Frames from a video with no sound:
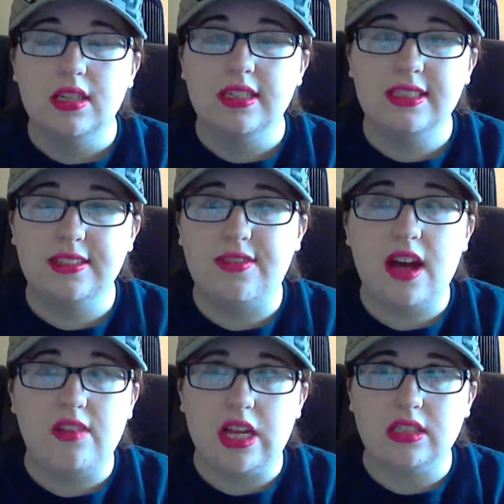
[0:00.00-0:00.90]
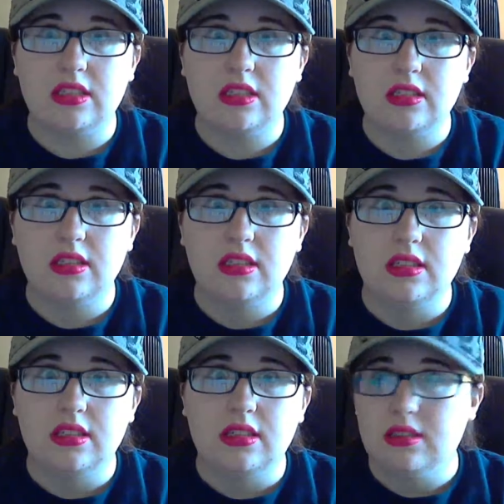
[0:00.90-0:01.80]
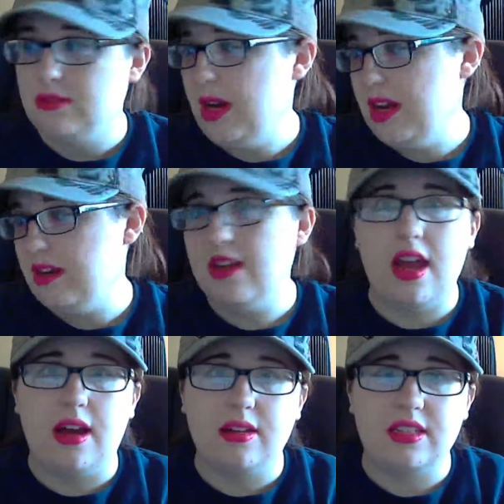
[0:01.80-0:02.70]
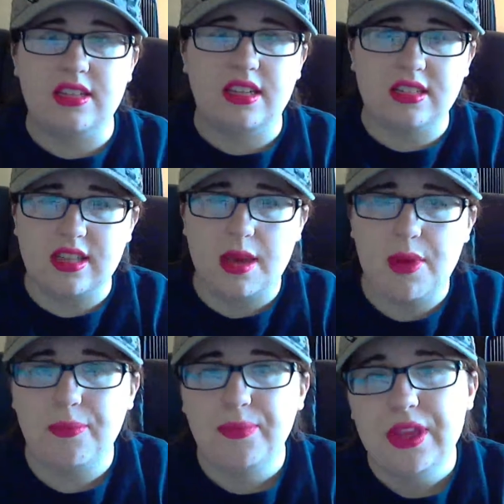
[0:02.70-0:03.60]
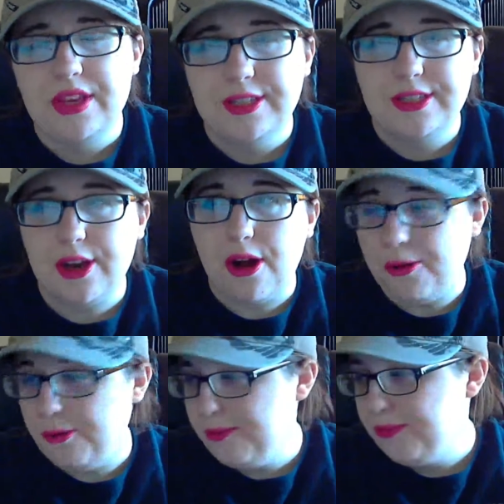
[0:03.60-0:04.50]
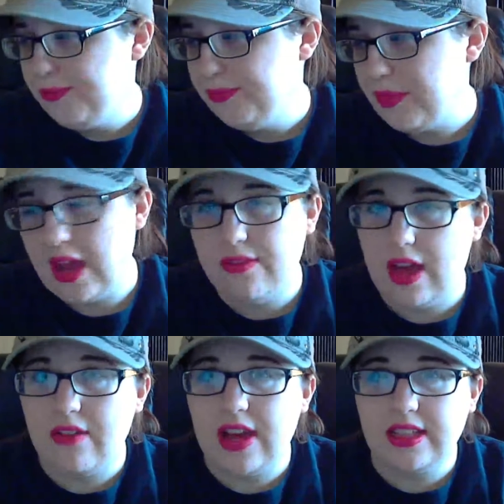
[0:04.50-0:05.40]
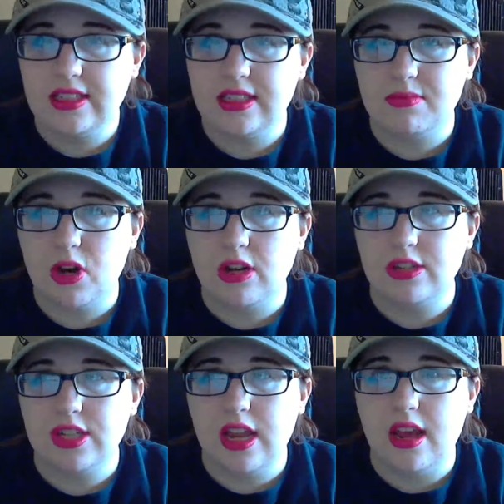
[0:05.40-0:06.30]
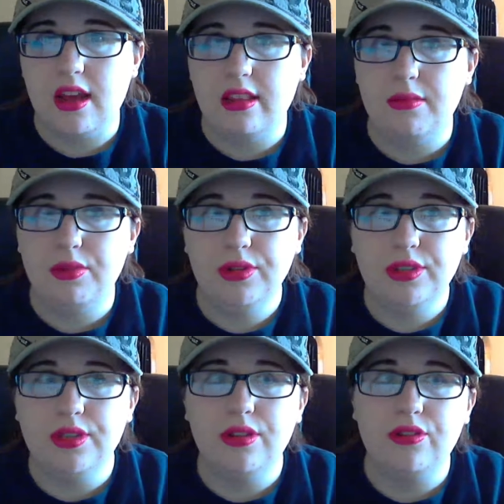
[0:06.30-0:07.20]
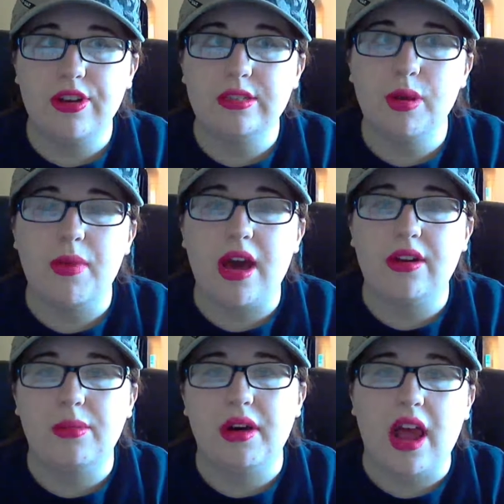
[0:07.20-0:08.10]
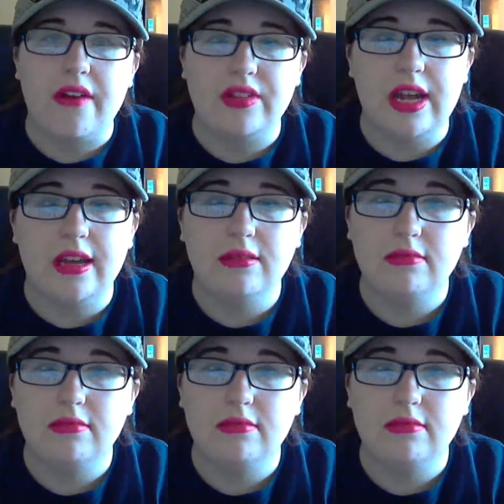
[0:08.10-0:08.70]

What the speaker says: This is the 5S, right? Yeah, because 6 just came out. So I've had this since March, and the Bluetooth drains my battery in about half a day.